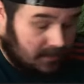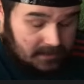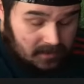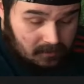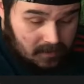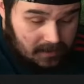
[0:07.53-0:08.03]
is
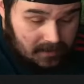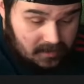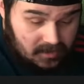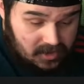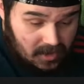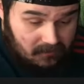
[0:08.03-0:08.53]
up
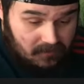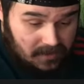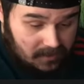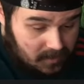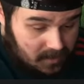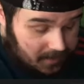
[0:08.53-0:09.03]
late. Generally,
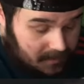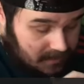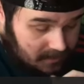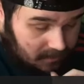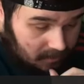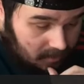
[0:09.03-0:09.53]
it was up at
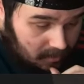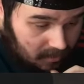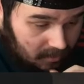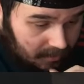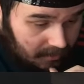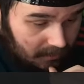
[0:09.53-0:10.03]
10 o'clock.
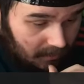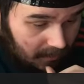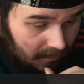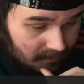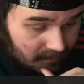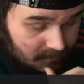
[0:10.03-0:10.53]

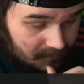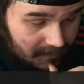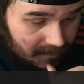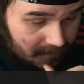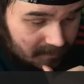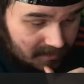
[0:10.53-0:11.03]
I've
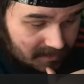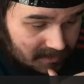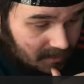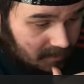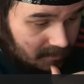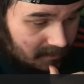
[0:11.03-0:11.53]
been up since
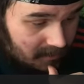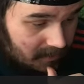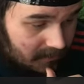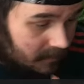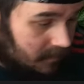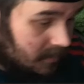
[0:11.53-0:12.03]
10 o'clock,
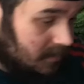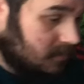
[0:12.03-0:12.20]
whatever word you